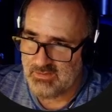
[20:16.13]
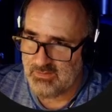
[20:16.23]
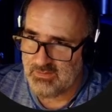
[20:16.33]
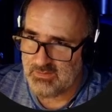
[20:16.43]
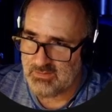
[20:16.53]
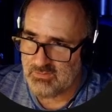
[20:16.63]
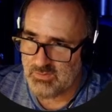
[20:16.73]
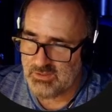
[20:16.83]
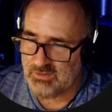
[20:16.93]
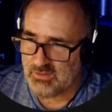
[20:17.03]
These
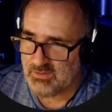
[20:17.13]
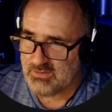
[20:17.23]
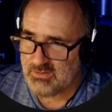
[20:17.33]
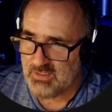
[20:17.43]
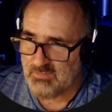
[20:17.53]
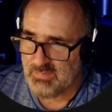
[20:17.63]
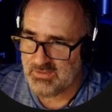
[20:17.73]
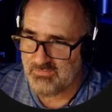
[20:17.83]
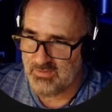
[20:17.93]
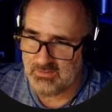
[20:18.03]
switches are set by
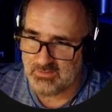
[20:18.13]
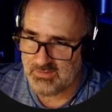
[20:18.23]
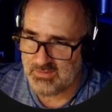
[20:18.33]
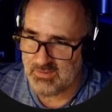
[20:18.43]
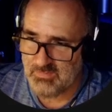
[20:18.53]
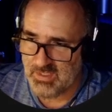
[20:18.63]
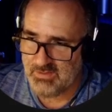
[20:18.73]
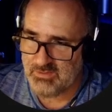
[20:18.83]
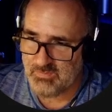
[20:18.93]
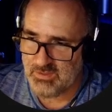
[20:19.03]
default, at least on mine,
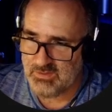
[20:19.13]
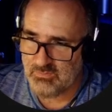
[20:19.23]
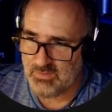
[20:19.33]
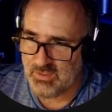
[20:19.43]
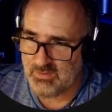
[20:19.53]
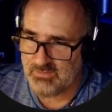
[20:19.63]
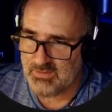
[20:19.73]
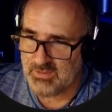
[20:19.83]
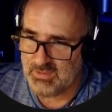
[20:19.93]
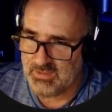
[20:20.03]
to PT100.
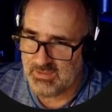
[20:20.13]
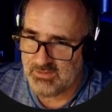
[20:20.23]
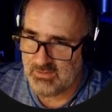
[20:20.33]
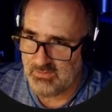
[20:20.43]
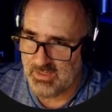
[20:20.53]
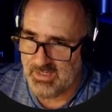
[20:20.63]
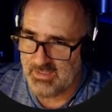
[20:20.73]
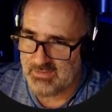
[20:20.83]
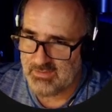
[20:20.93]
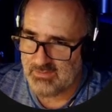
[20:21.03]
So I
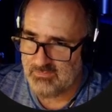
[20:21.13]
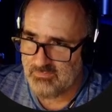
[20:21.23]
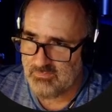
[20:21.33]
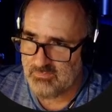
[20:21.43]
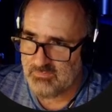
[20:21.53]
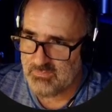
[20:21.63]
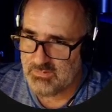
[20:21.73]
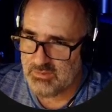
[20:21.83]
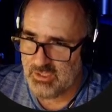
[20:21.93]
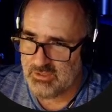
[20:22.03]
had to
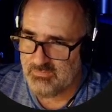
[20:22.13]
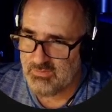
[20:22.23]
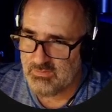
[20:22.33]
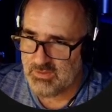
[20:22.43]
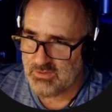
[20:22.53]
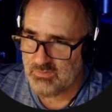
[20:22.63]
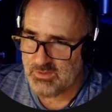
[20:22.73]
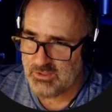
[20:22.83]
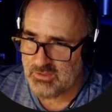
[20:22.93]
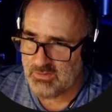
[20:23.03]
change a few of these
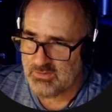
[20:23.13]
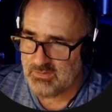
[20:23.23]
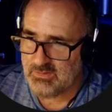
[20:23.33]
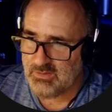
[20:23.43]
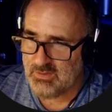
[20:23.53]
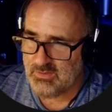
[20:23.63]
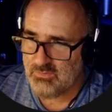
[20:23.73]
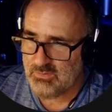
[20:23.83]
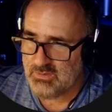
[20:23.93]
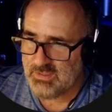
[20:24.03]
switches in
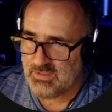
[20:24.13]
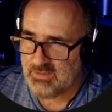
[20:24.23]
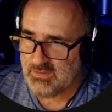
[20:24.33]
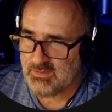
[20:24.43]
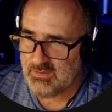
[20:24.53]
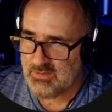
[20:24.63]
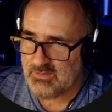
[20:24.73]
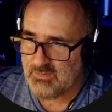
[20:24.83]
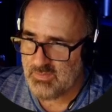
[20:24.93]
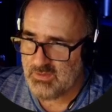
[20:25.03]
order to get
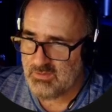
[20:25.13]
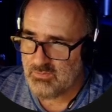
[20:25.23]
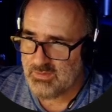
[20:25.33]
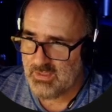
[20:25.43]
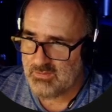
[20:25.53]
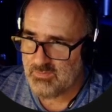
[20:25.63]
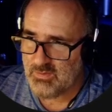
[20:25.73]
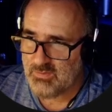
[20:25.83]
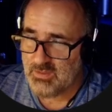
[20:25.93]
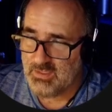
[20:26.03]
into PT1000 mode.